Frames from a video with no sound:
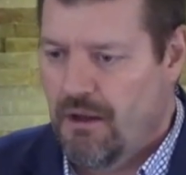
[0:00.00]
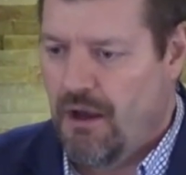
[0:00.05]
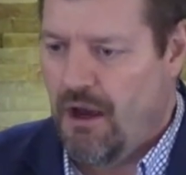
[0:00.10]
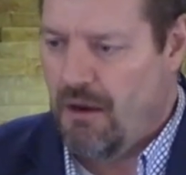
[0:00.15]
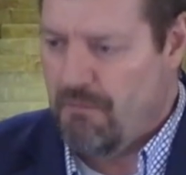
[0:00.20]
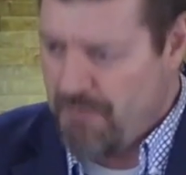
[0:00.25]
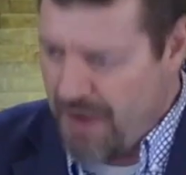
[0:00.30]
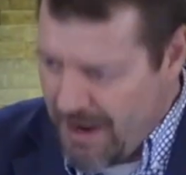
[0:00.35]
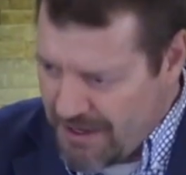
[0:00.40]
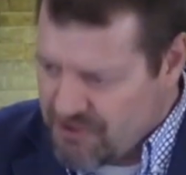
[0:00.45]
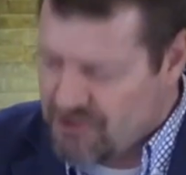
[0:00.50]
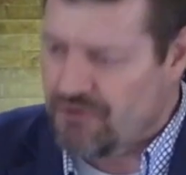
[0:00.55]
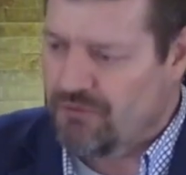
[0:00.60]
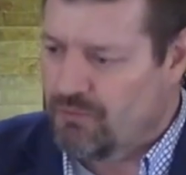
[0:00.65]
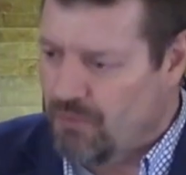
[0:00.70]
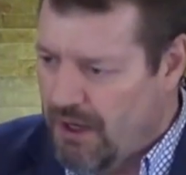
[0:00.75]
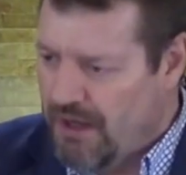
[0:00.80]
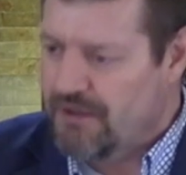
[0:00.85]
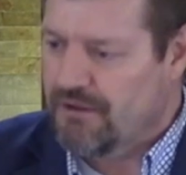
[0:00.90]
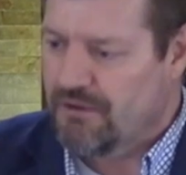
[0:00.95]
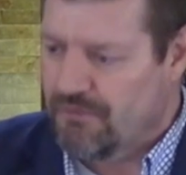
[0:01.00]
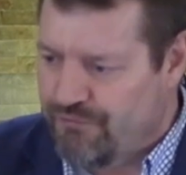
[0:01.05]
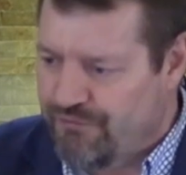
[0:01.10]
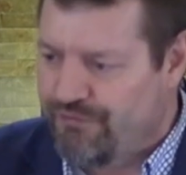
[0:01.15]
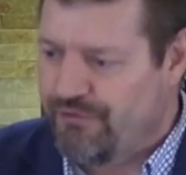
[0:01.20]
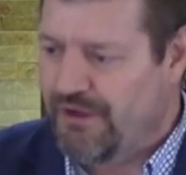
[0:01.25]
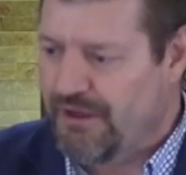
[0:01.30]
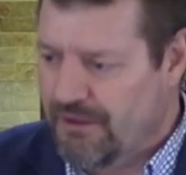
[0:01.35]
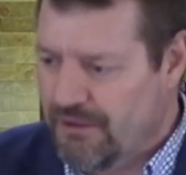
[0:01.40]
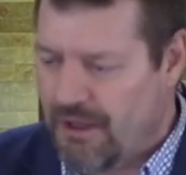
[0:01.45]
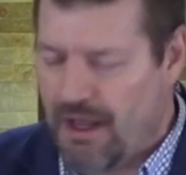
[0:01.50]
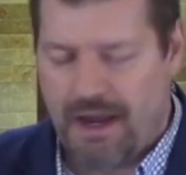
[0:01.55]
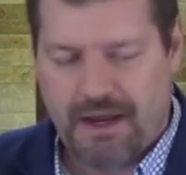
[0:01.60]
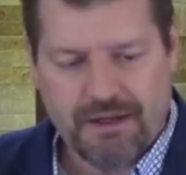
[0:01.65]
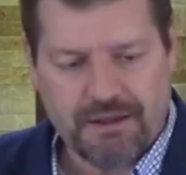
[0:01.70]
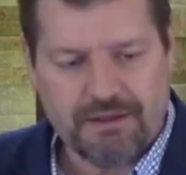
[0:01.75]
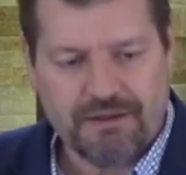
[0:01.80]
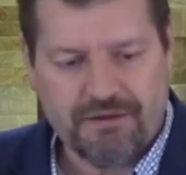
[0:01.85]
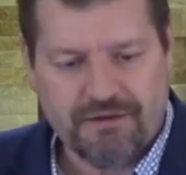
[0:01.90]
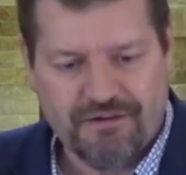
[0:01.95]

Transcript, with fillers: Imagine what you'd feel like.